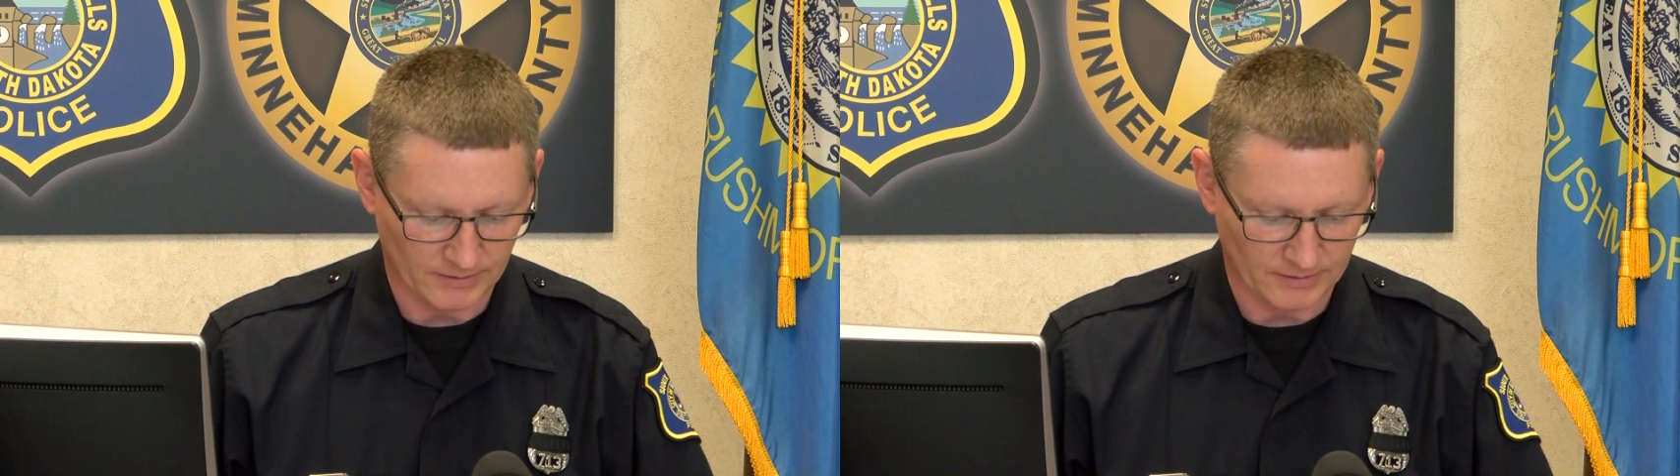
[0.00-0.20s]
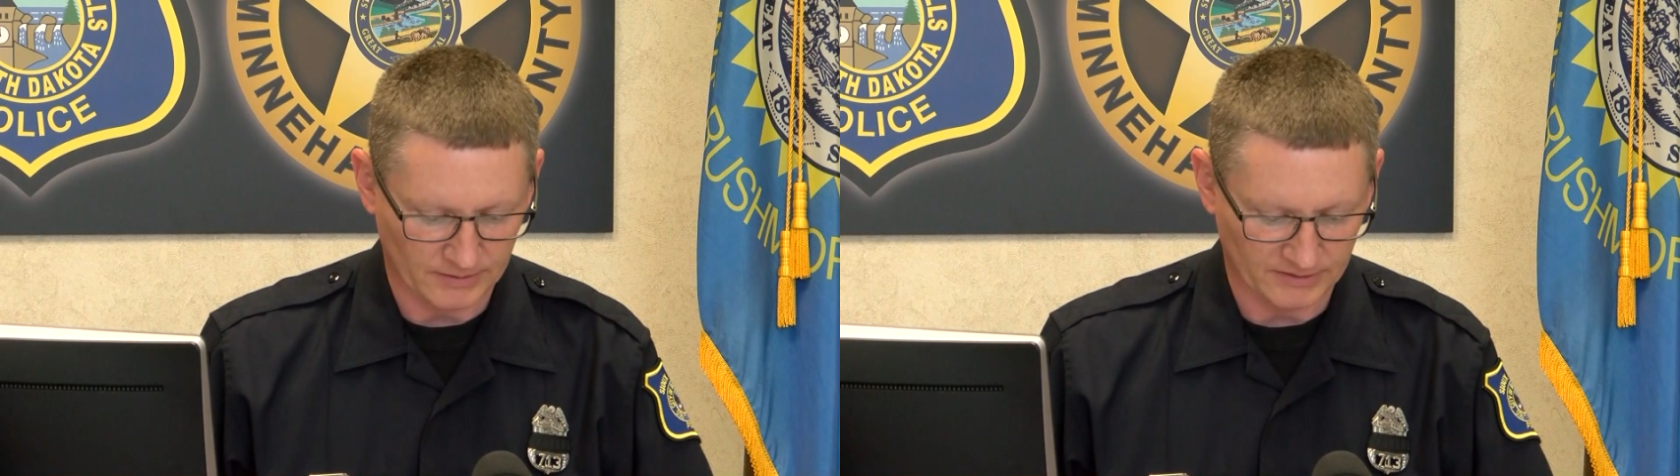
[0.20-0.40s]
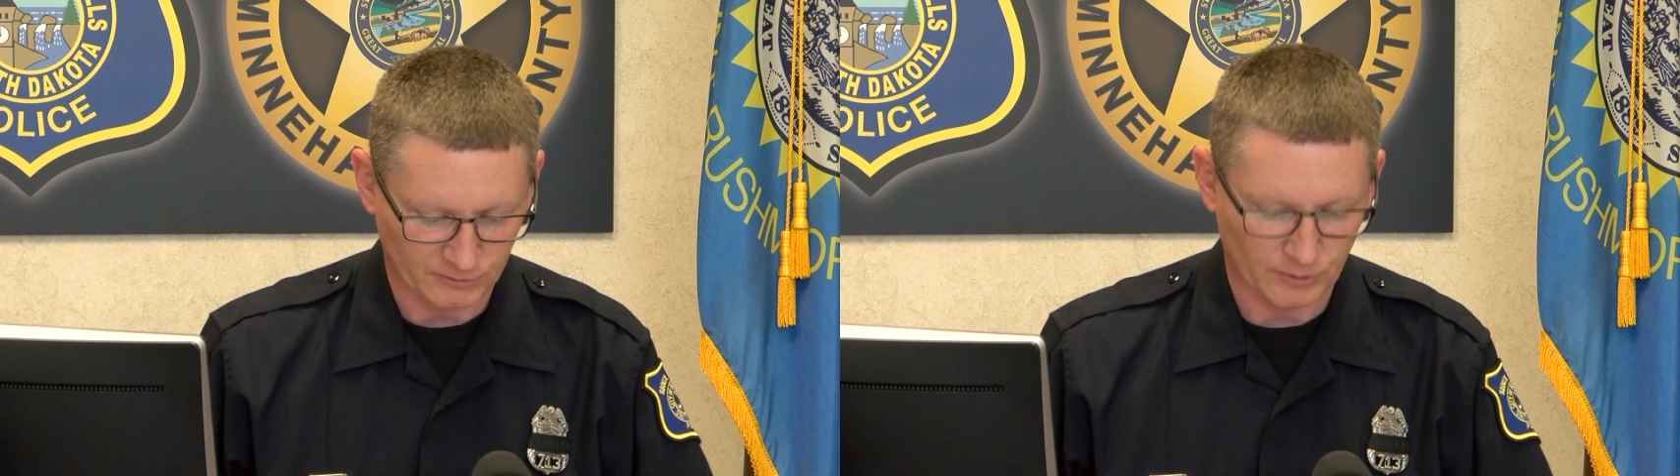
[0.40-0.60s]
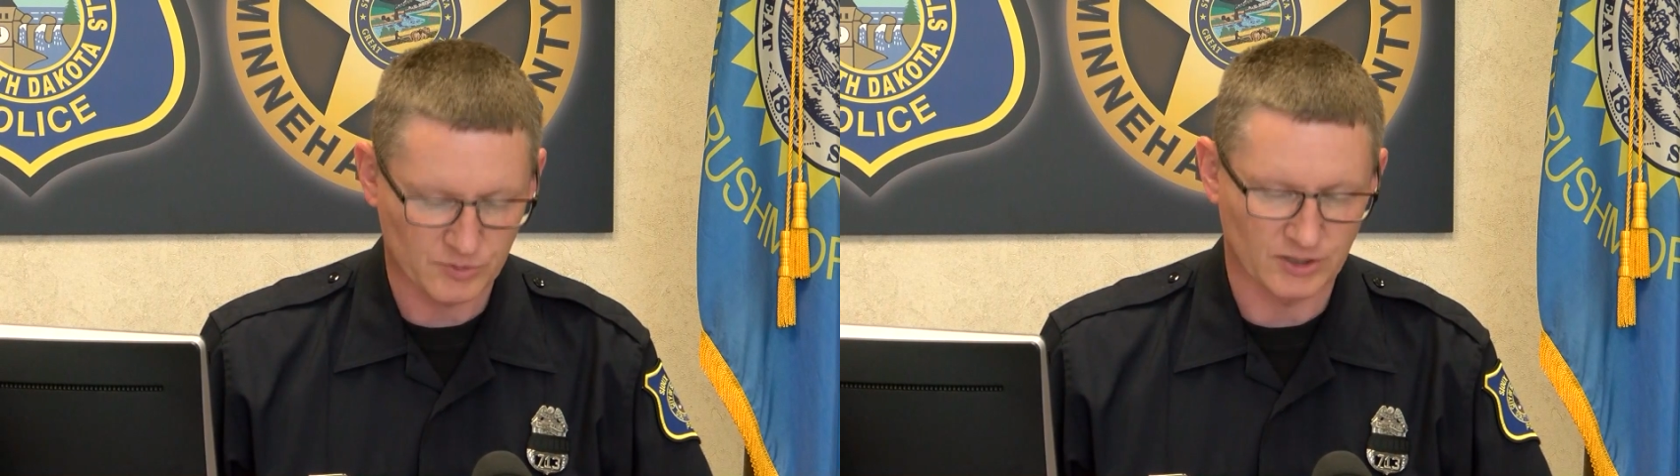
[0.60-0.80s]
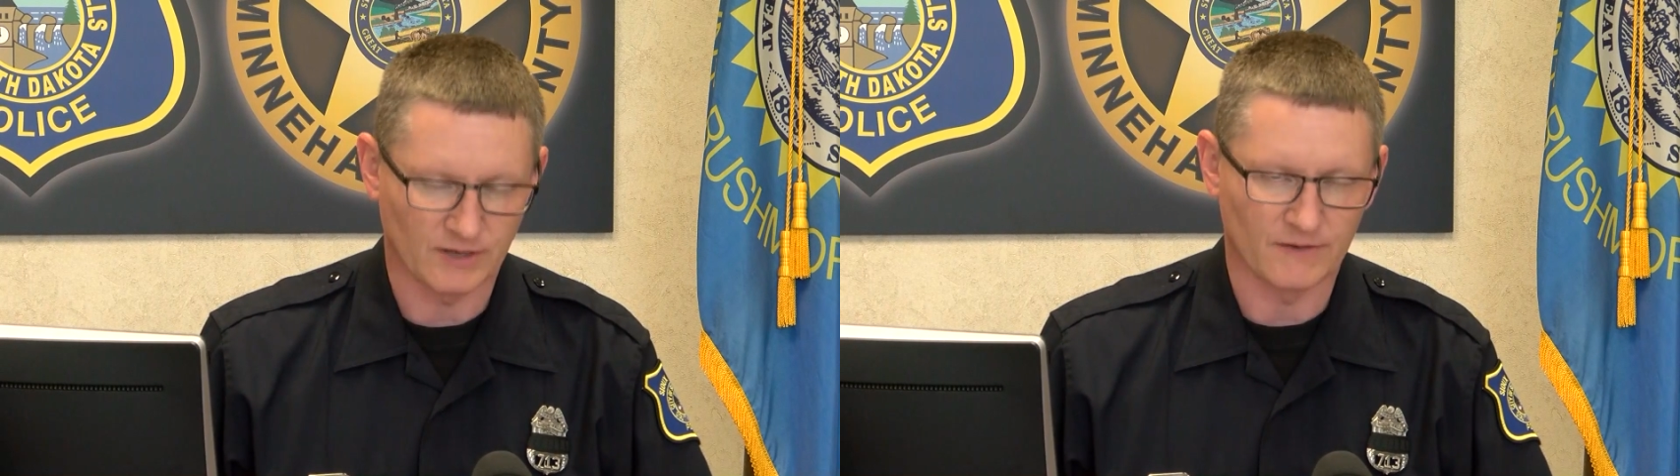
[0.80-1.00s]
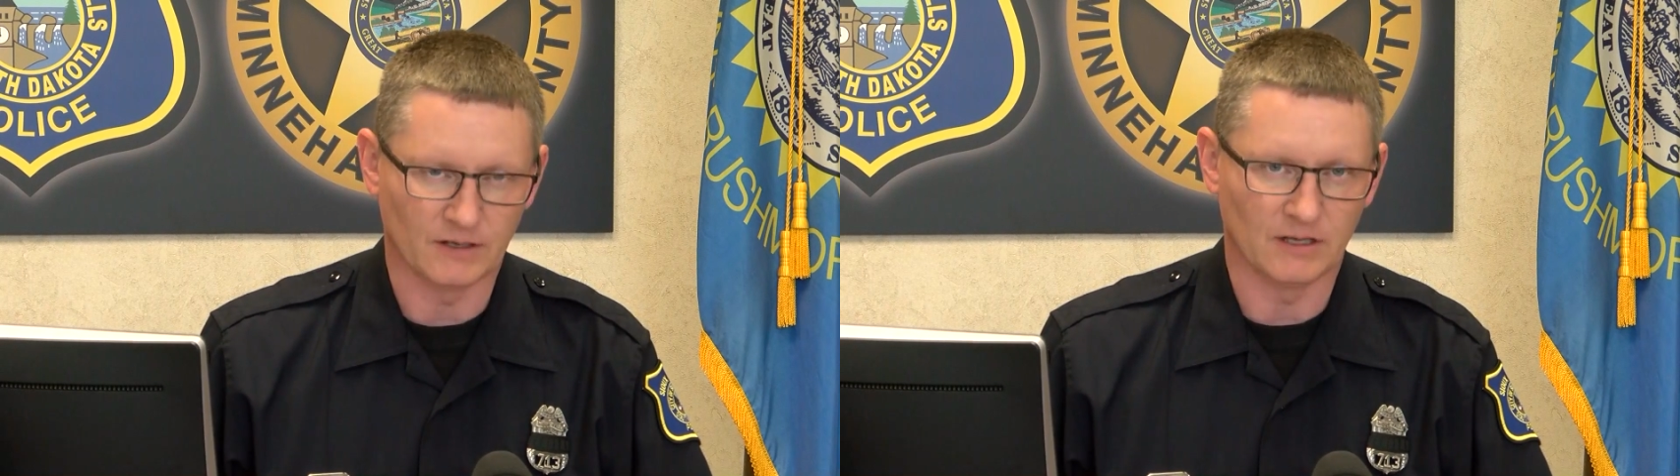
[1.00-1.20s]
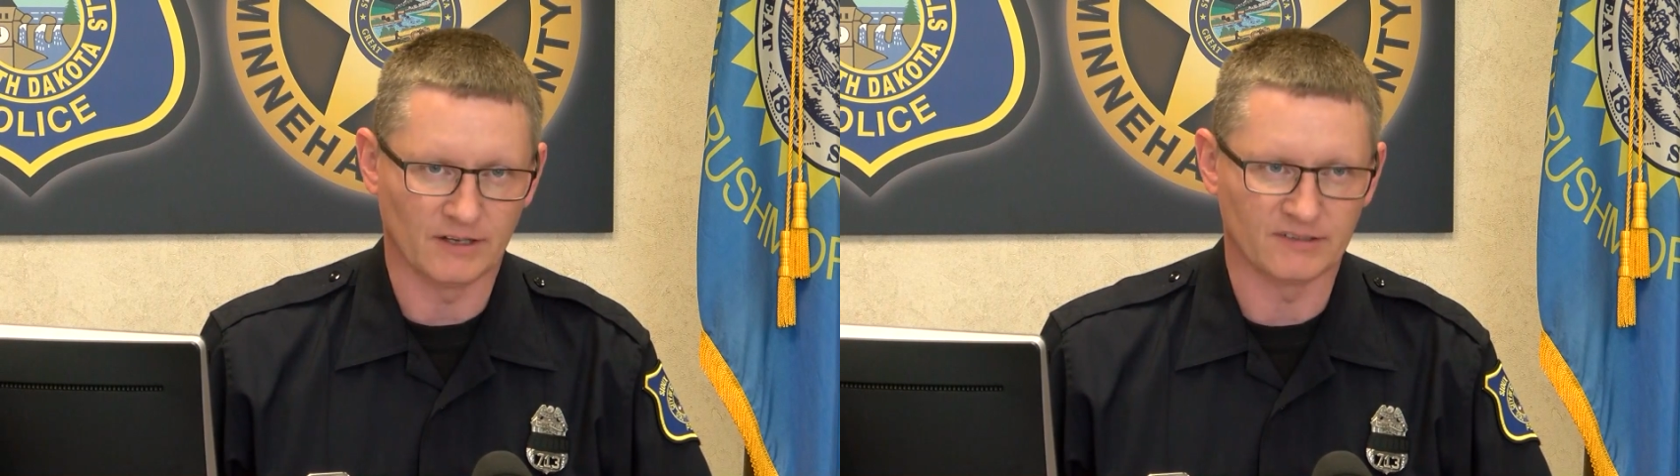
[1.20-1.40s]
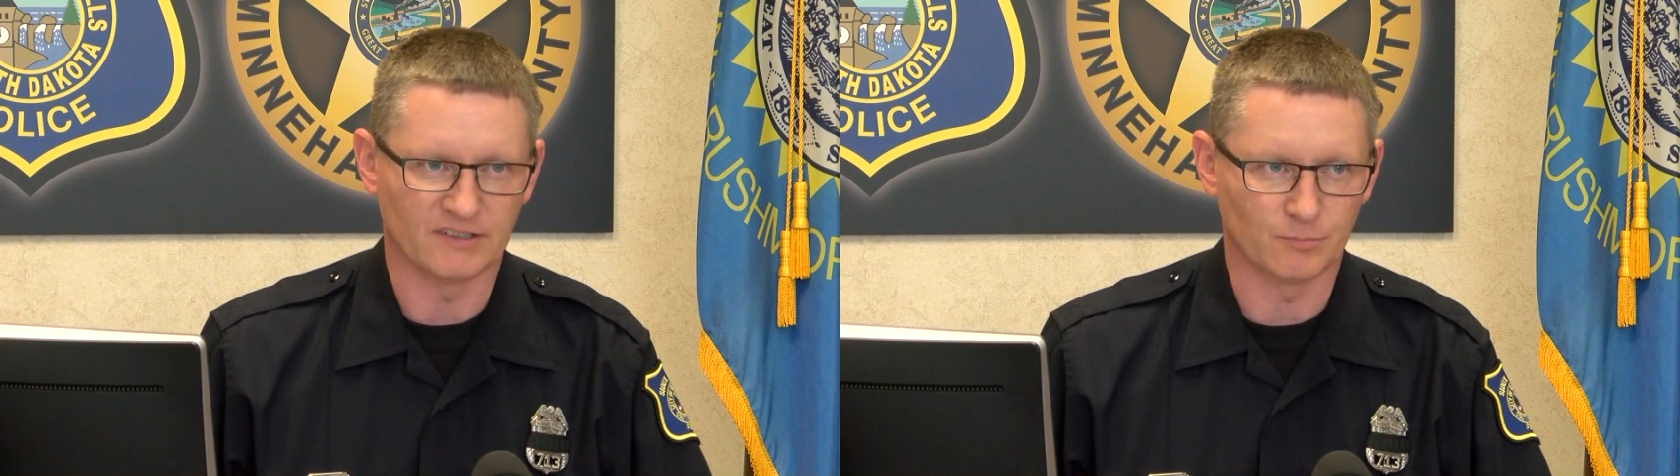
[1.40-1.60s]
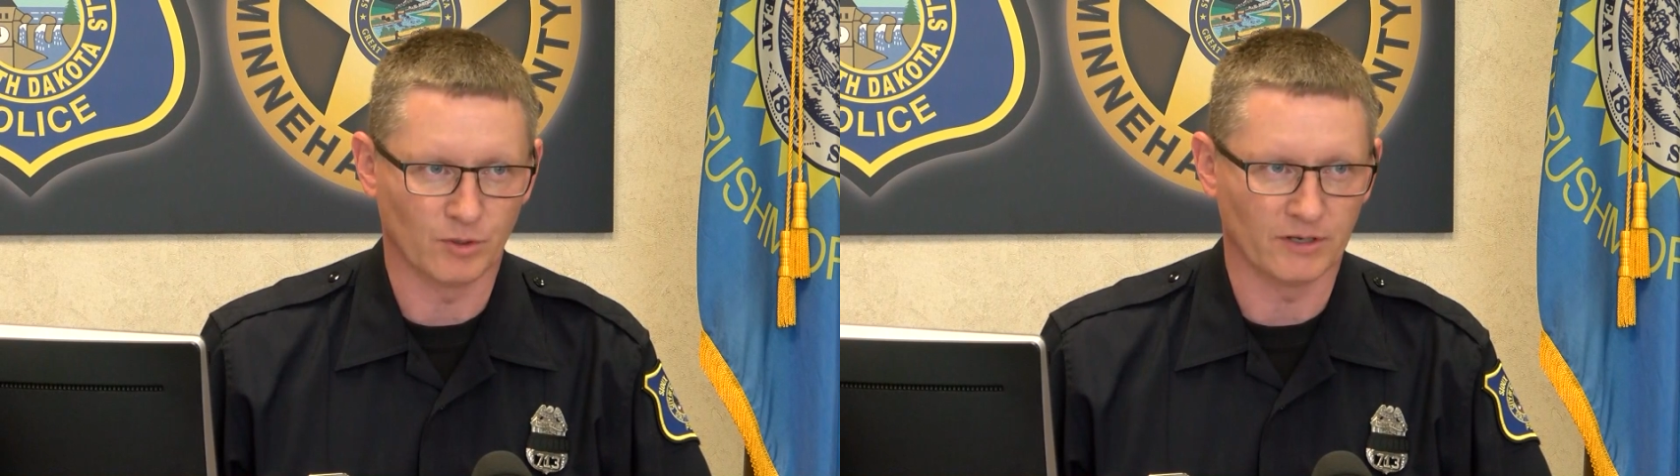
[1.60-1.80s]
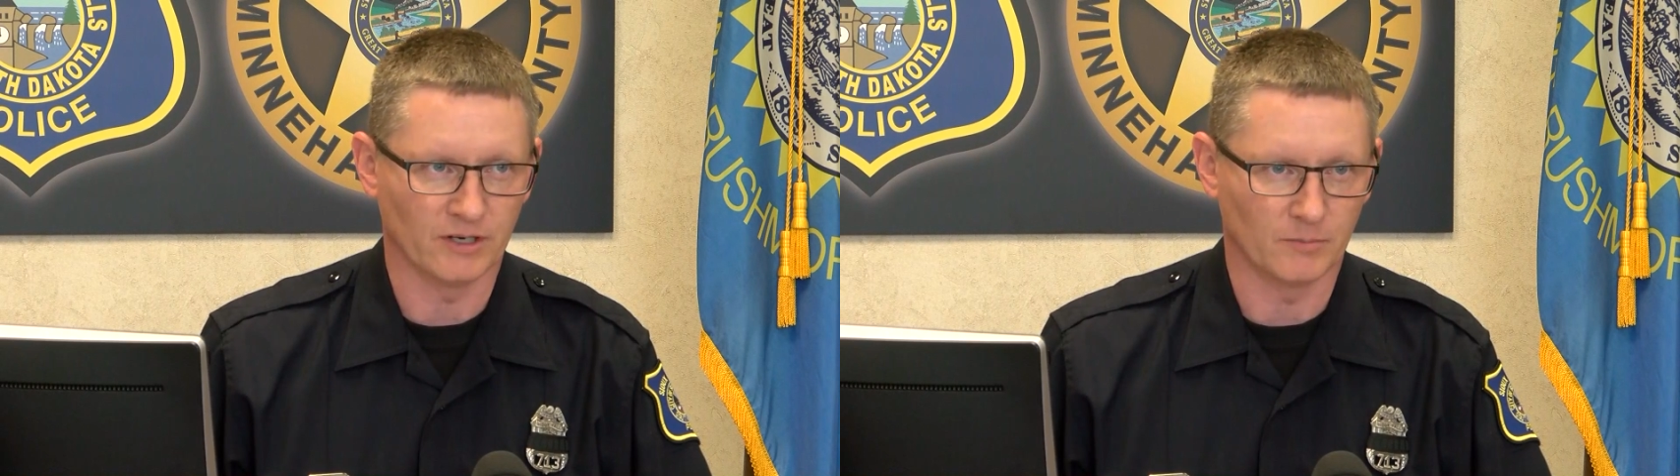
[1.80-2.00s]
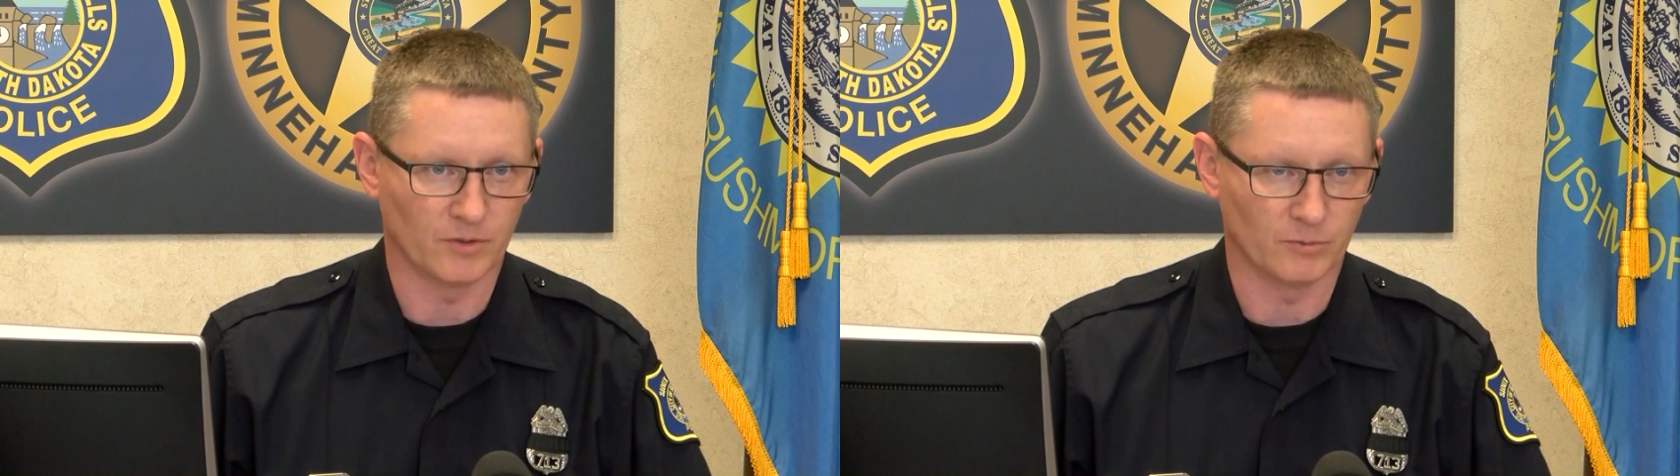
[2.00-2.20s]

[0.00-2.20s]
a description and then a license plate number,